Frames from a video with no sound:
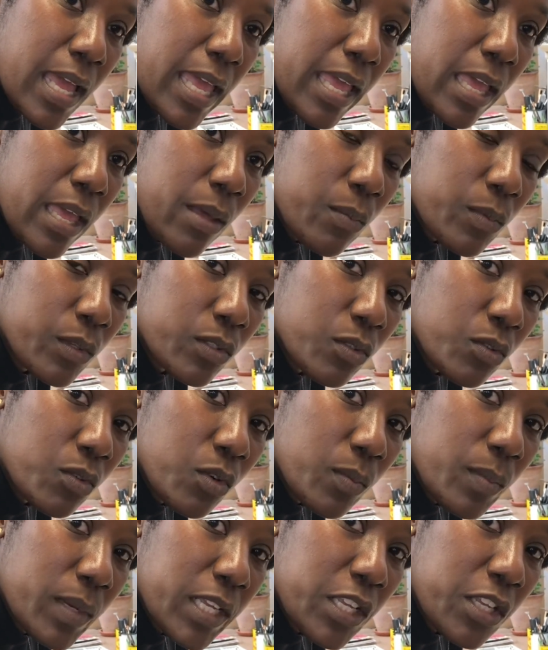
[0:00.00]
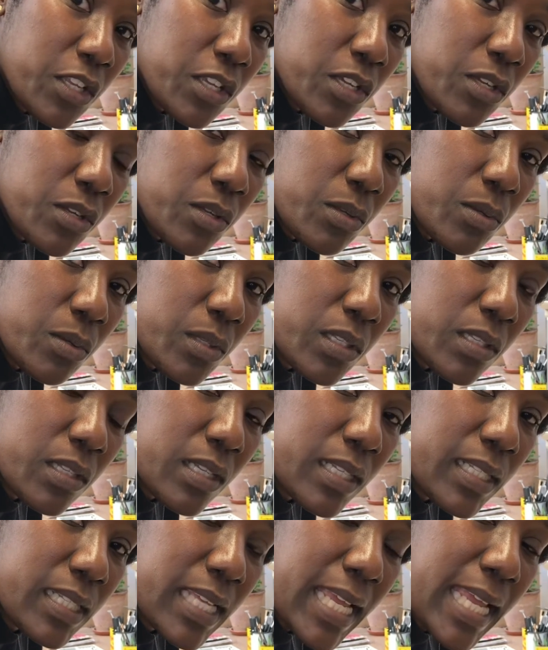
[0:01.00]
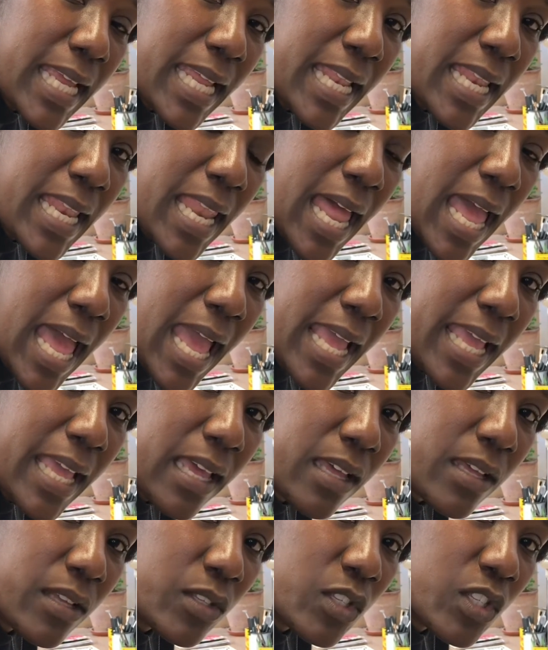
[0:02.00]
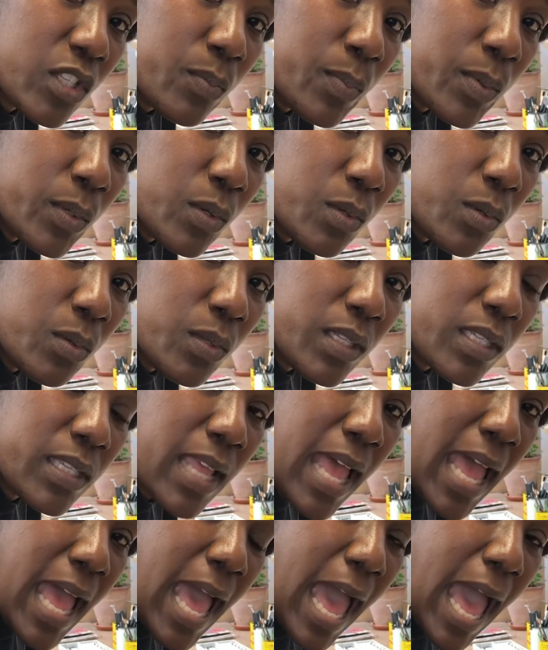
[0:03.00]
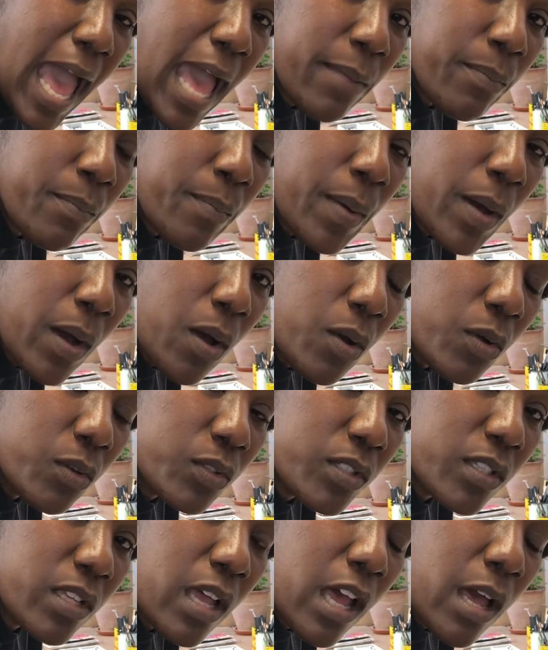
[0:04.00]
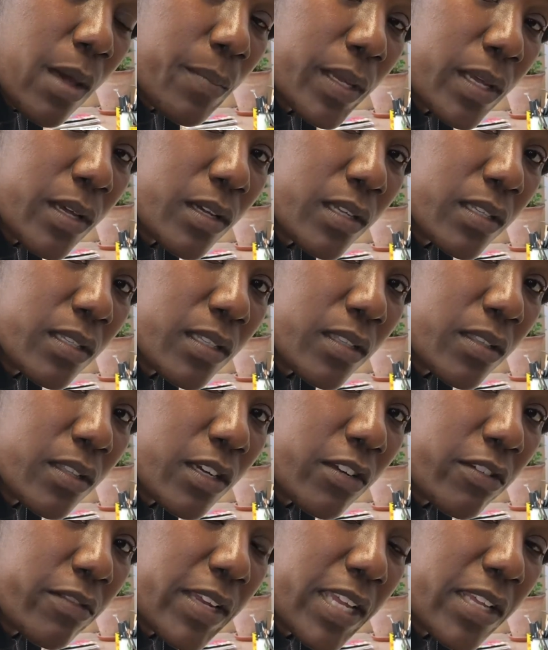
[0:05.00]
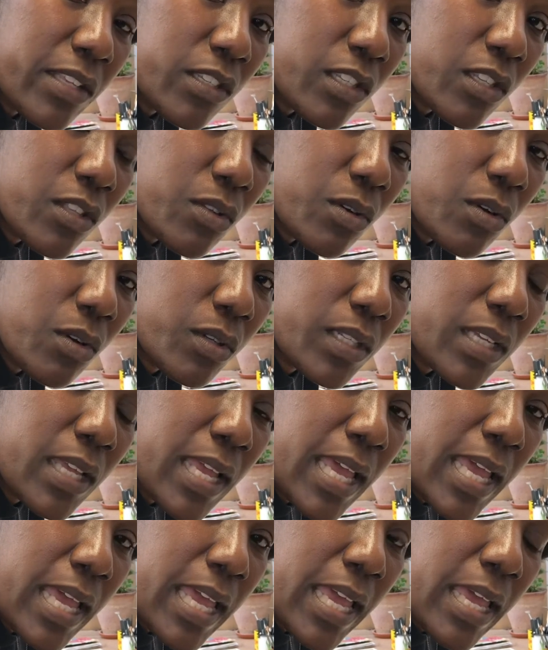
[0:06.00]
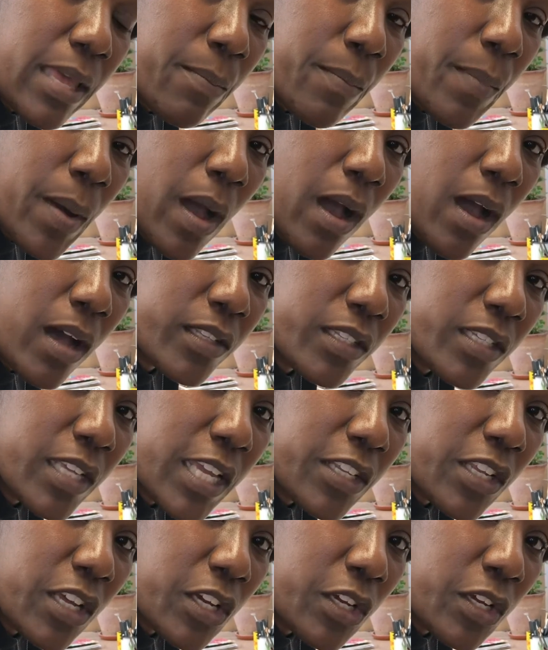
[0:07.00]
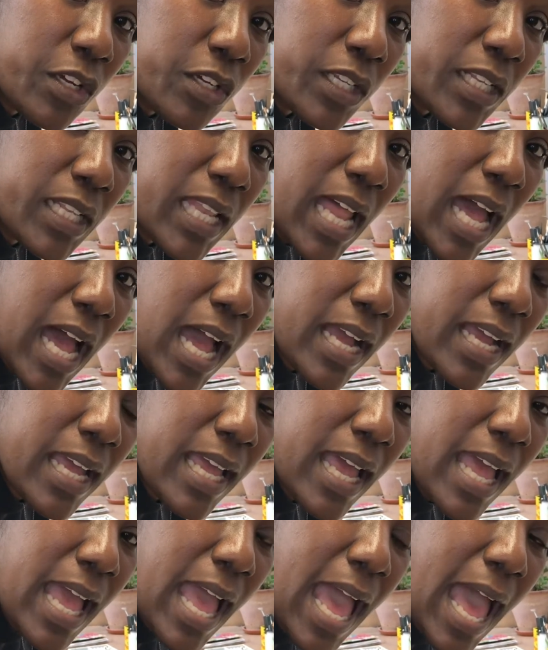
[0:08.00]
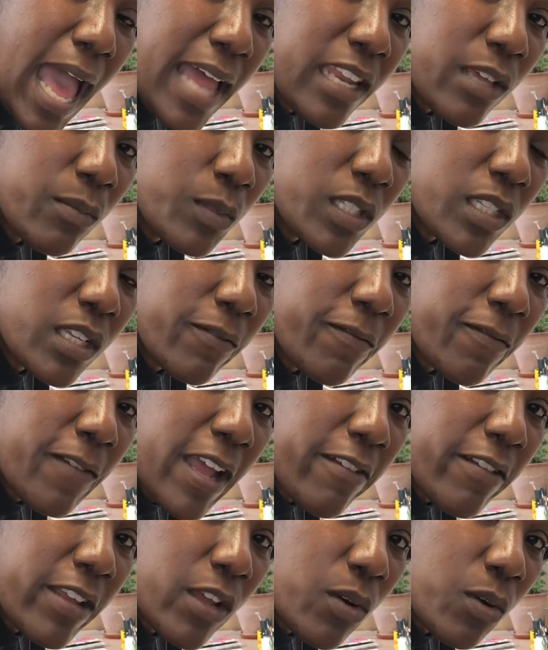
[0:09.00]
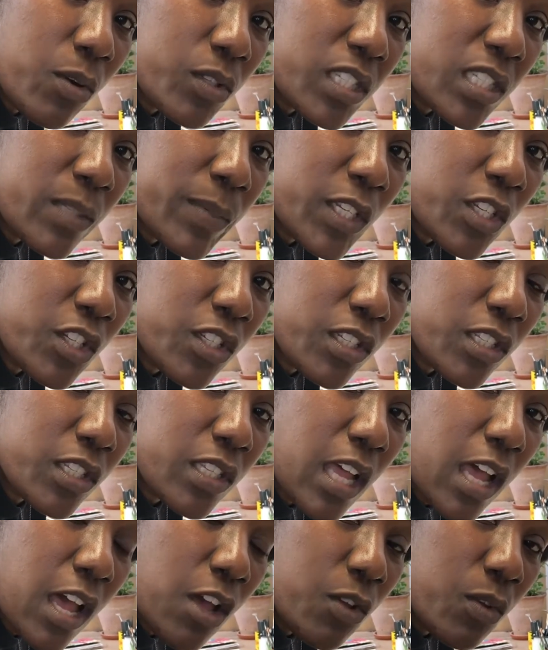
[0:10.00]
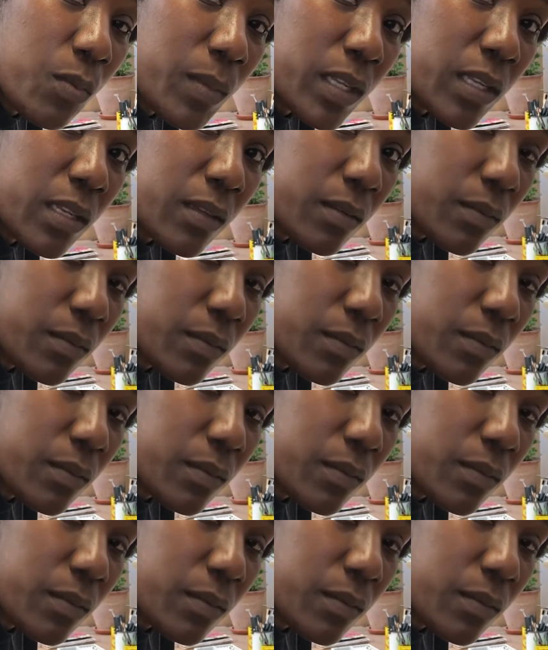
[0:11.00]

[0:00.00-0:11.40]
It was normally used to inlay spoons and bowls because the Koreans thought it imparted good luck and it was a very auspicious omen.